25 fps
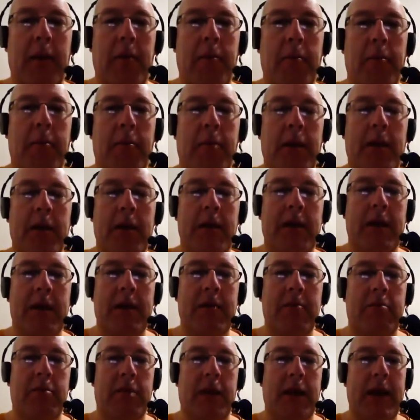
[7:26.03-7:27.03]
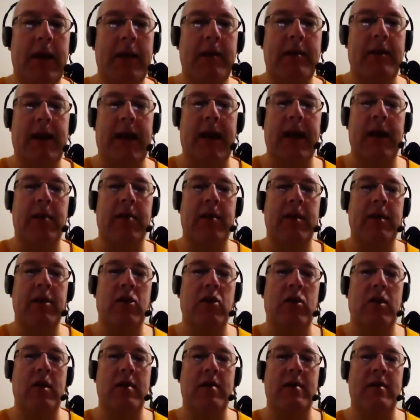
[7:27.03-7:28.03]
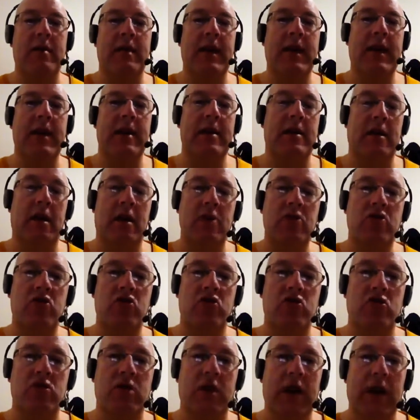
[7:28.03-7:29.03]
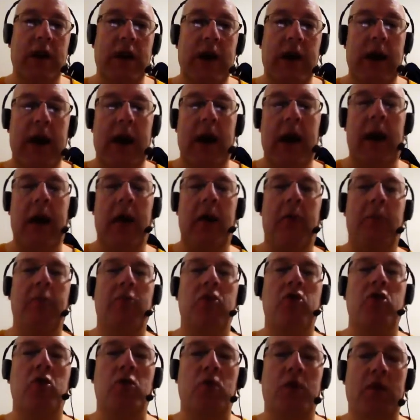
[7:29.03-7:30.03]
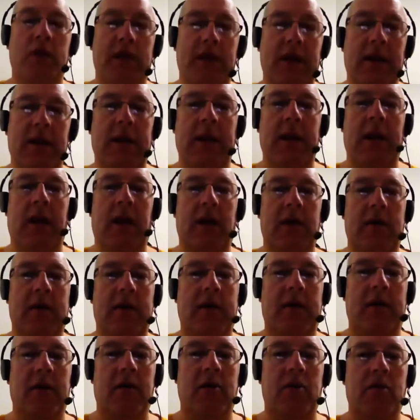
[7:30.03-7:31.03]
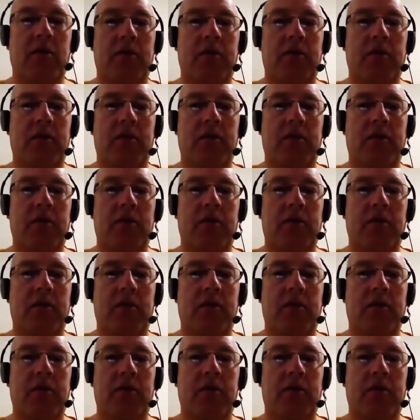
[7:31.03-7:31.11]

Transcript: building, place, anything you can see and touch, you would need the article.